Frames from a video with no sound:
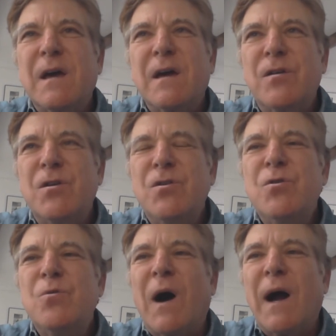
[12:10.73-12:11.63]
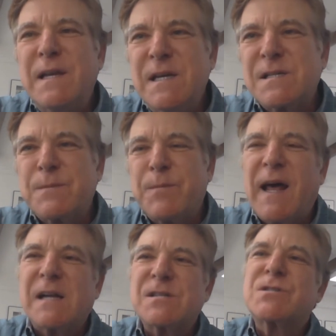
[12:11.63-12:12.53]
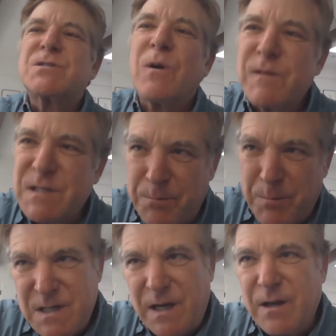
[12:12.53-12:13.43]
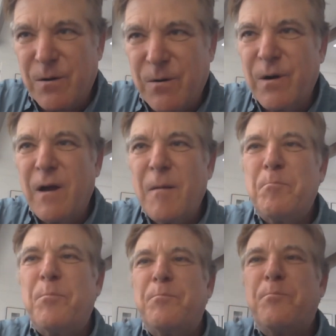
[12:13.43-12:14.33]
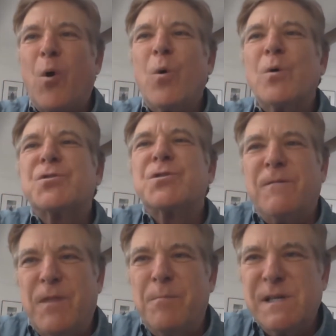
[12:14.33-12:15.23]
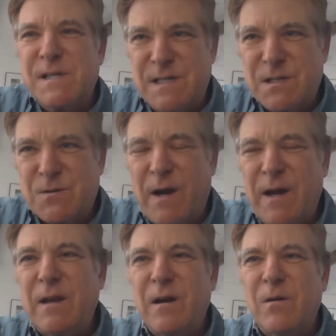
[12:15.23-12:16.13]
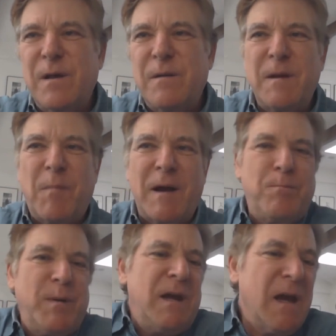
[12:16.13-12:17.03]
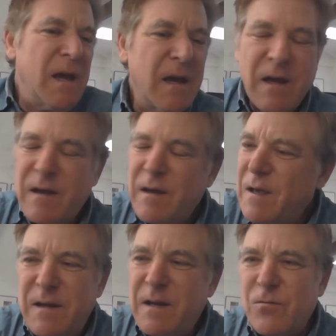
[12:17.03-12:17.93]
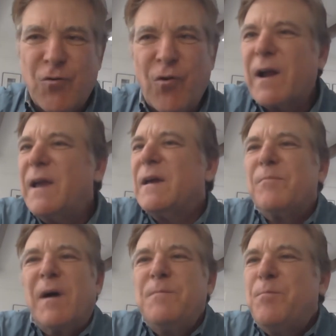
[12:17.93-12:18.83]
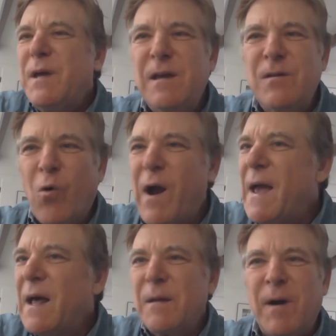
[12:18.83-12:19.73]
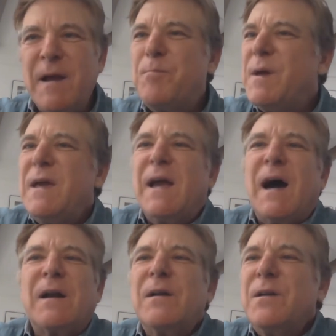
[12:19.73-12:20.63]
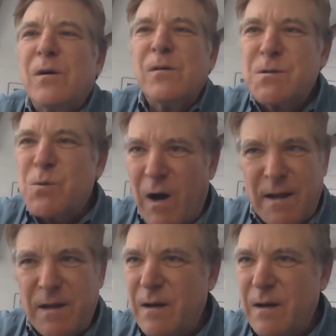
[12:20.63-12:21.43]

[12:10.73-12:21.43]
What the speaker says: new ideas about how to service a particular portion of the business, right? It might be, trucking, it might be rail, it might be God only knows what,